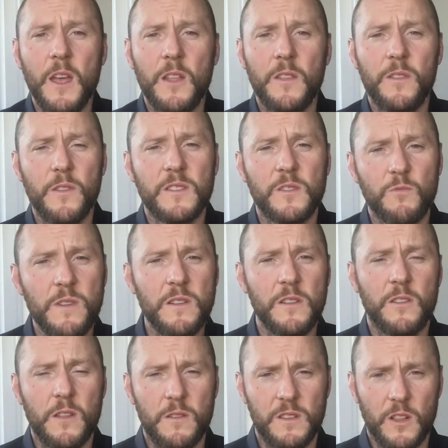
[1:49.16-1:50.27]
There's
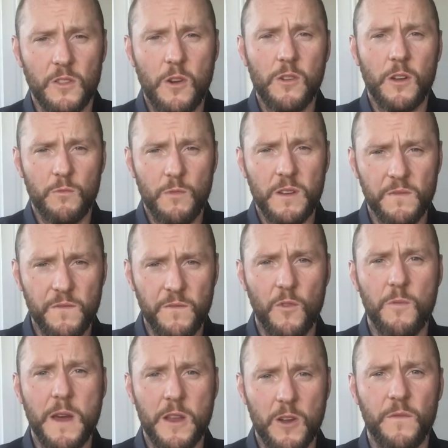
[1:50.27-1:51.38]
a longer written
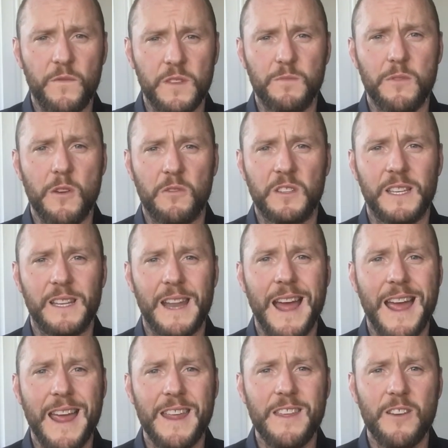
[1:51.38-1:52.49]
format of this blog
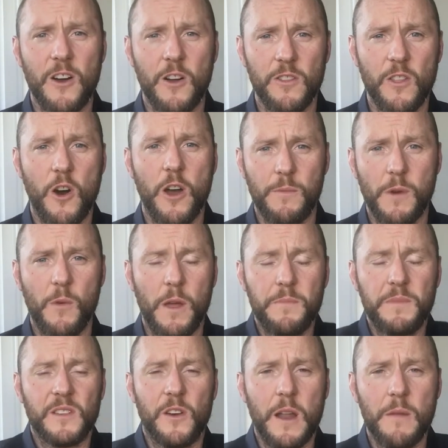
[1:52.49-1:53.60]
today online at my
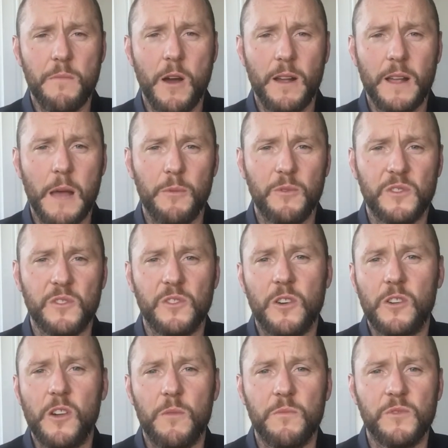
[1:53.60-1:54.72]
website at
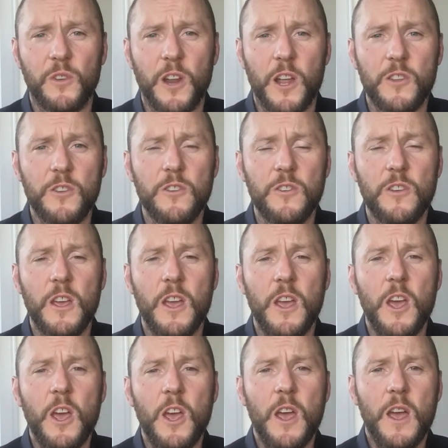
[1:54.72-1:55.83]
mikehamilton.com.au.
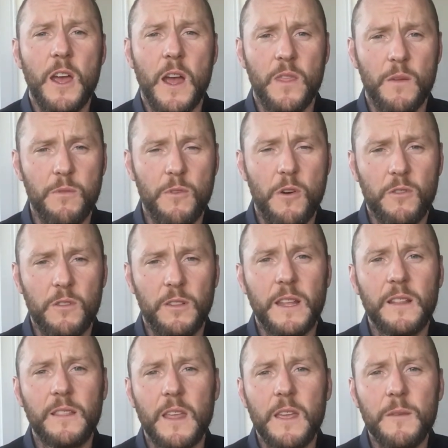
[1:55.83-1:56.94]
and the blog
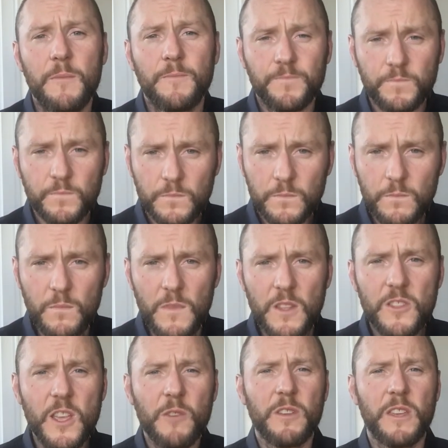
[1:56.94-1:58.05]
link there.
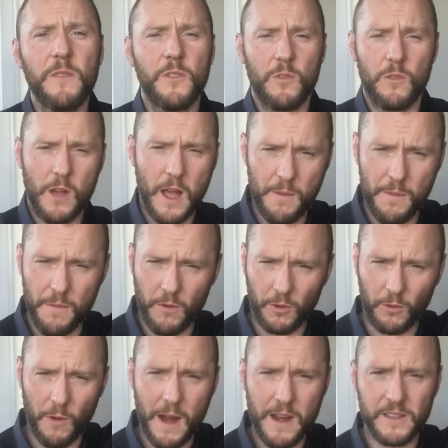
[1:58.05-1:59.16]
It will give you a
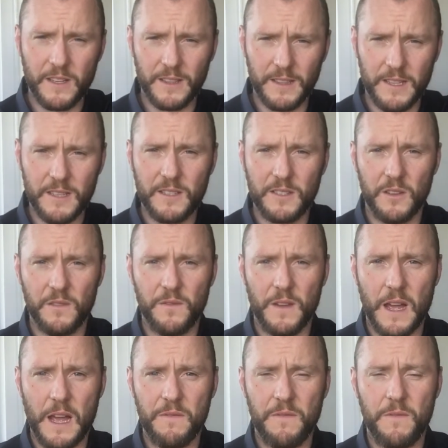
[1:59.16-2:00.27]
greater list of
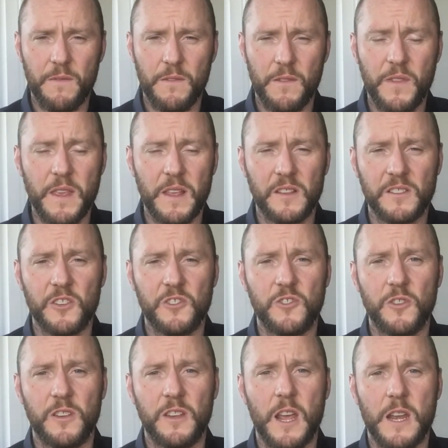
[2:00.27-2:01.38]
things that you
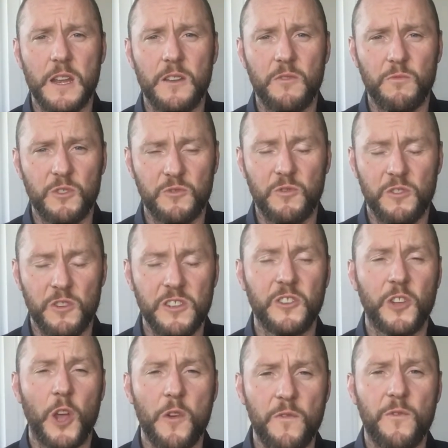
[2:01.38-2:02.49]

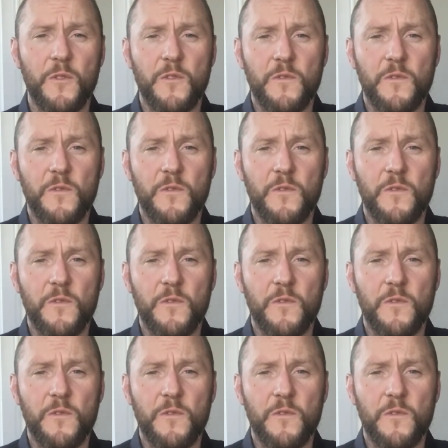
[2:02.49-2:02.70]
go through